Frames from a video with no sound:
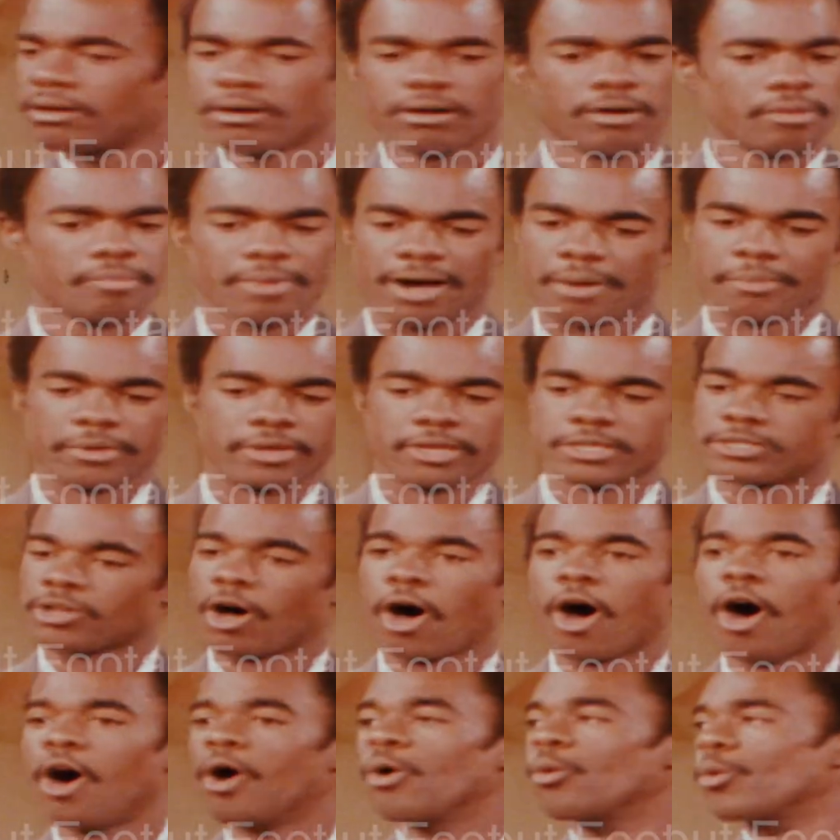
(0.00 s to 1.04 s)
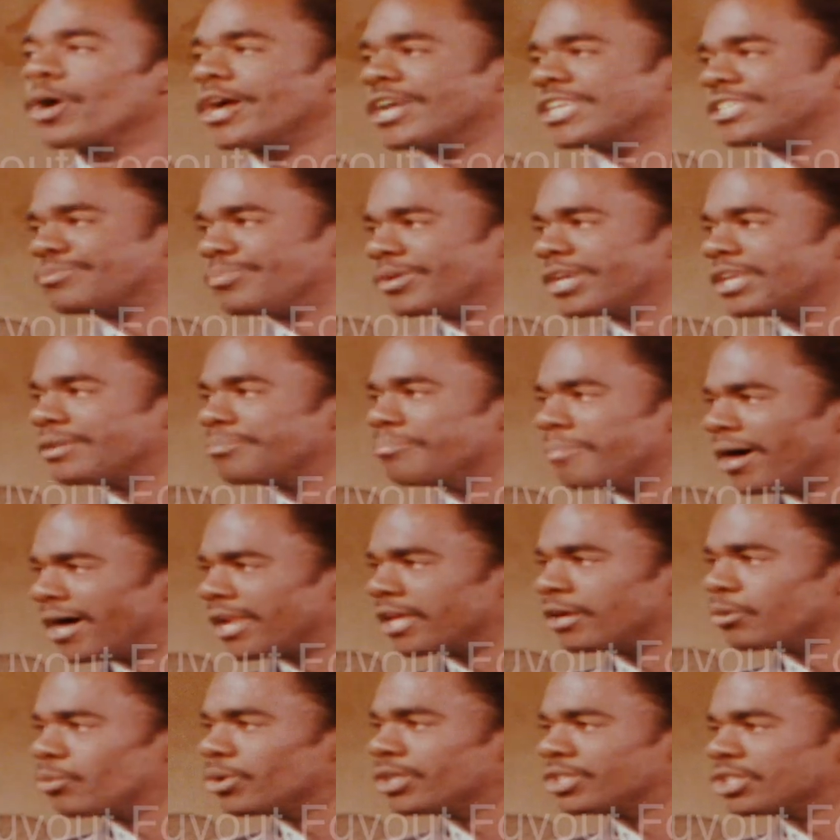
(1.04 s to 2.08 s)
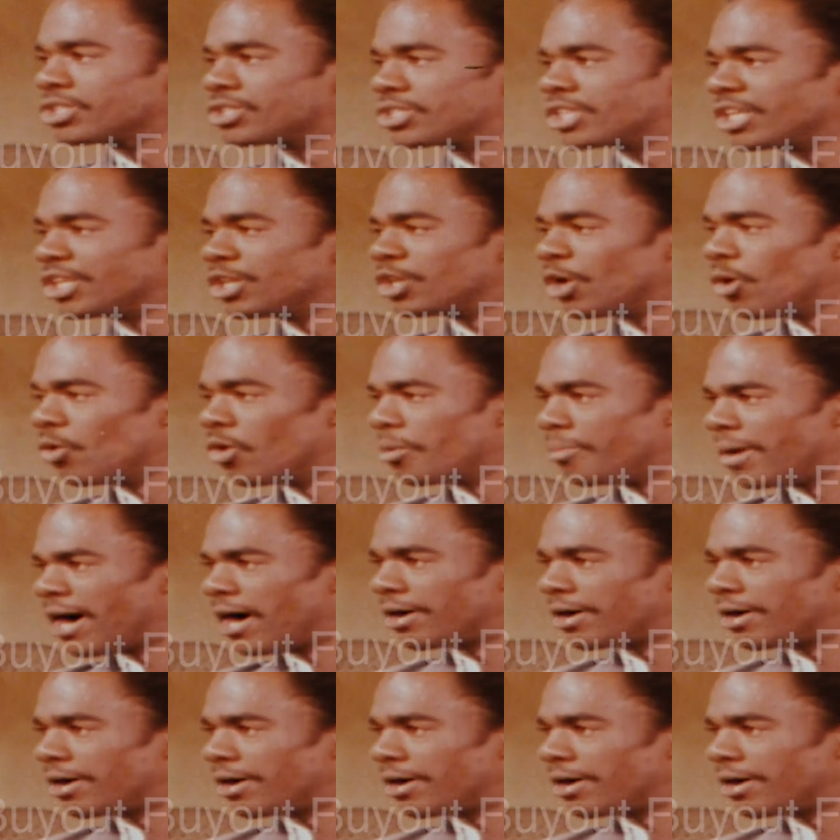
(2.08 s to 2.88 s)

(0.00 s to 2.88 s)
No, Mama, it's always been money. We just didn't know